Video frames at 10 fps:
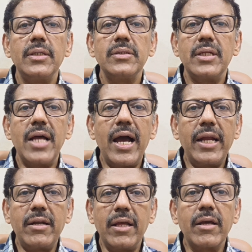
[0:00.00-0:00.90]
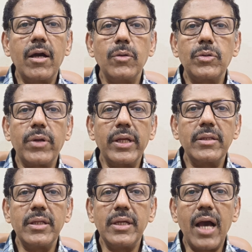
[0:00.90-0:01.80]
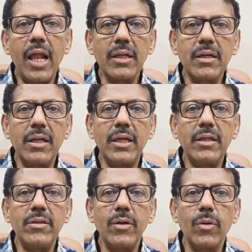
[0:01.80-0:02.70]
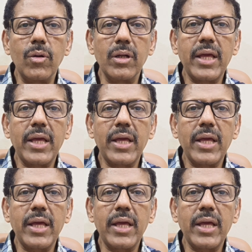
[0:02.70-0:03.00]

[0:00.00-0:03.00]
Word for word: the diet encountering the alkali in the oral